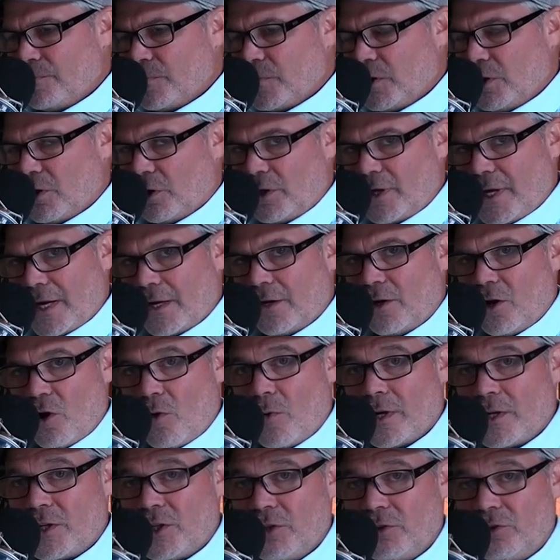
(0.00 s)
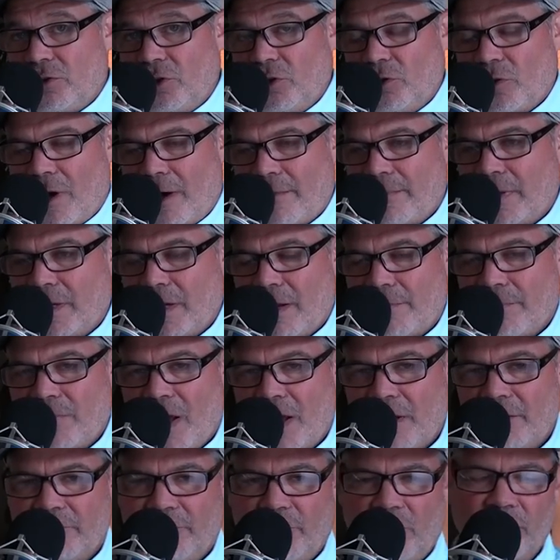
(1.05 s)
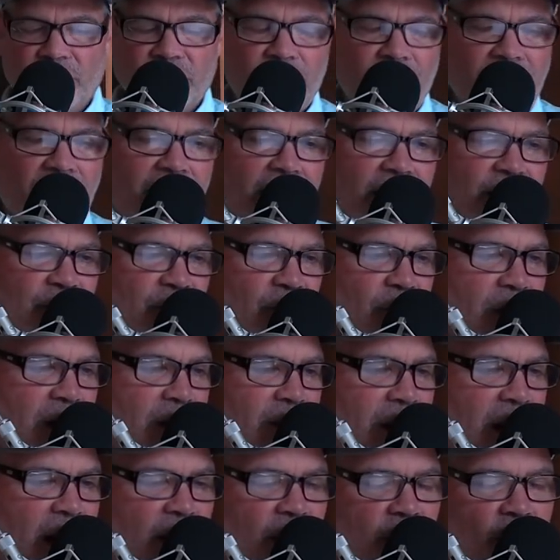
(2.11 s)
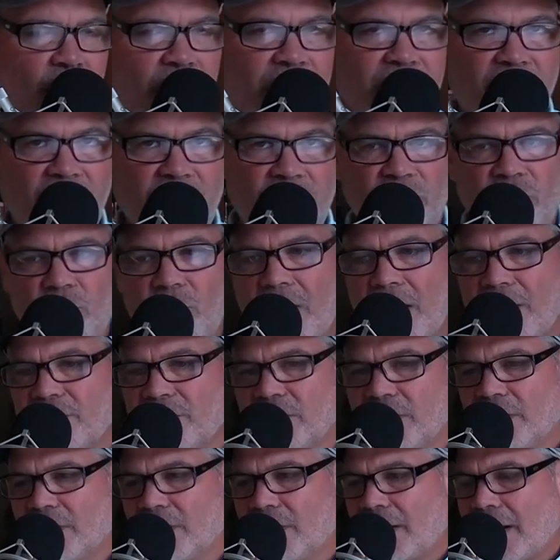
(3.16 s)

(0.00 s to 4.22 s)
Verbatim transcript: You got to know what you do. I mean, I'm not involved in my HOA, but I know what they do out there.